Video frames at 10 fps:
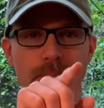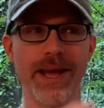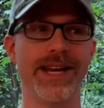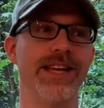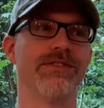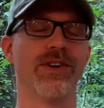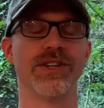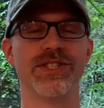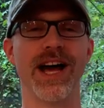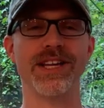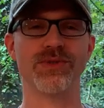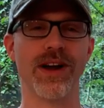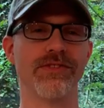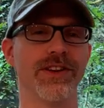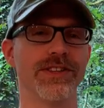to a penny for a size
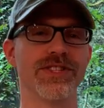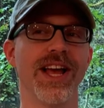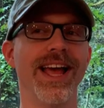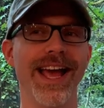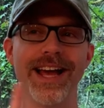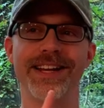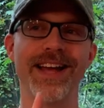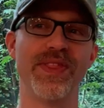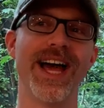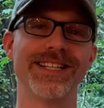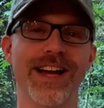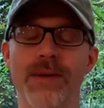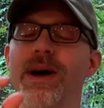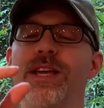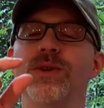reference. And at that
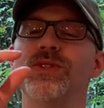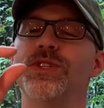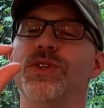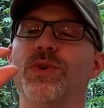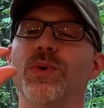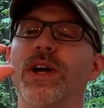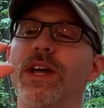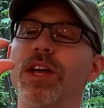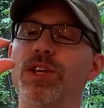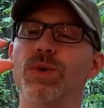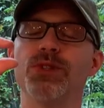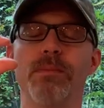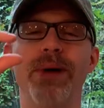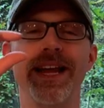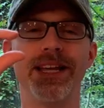time, I used to use
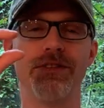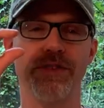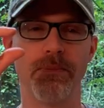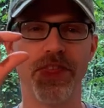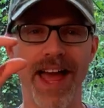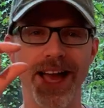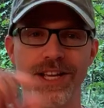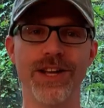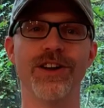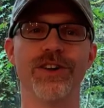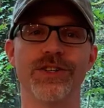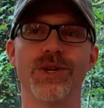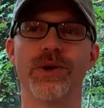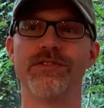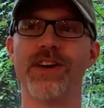a penny from that year.
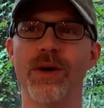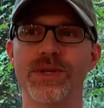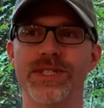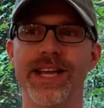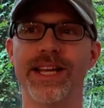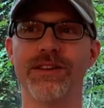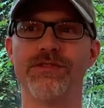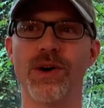So if I was taking